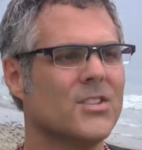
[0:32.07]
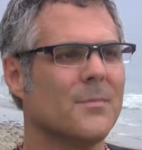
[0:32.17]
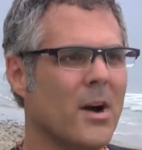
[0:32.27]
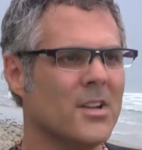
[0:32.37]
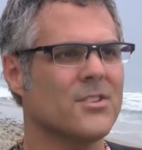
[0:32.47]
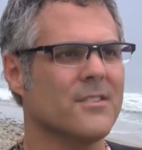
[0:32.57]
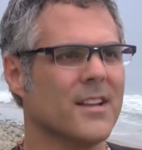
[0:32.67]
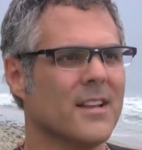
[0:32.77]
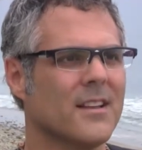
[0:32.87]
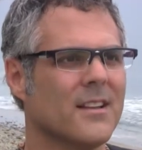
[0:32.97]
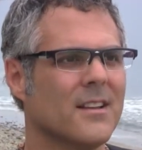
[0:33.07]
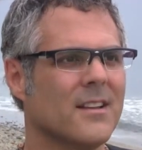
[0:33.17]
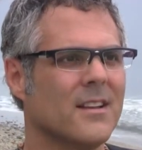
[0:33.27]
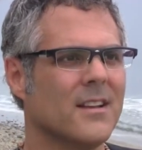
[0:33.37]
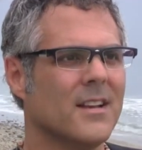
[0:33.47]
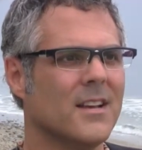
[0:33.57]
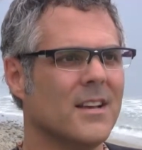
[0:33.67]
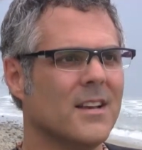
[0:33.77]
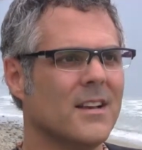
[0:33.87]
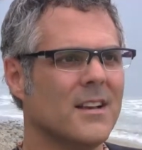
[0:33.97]
debauchery,
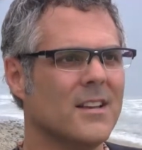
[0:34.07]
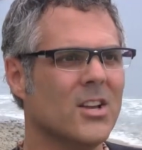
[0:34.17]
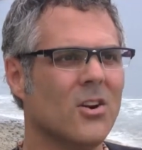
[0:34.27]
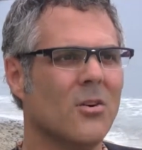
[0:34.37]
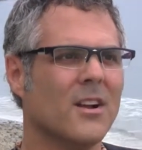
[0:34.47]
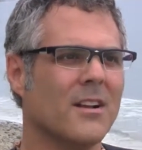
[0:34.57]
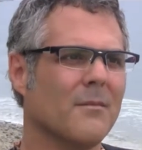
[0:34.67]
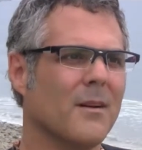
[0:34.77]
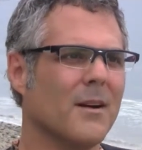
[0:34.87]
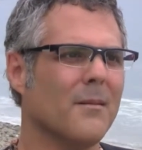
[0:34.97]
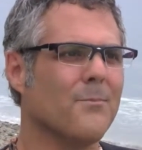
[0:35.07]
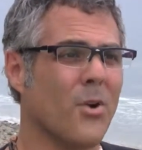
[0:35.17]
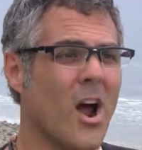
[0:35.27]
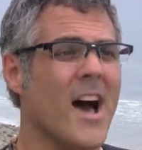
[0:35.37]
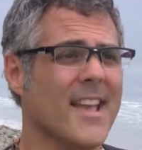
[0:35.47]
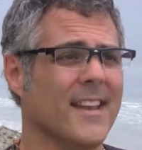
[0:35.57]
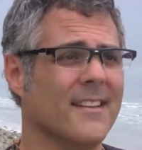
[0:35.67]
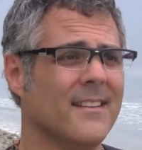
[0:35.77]
you know, pride,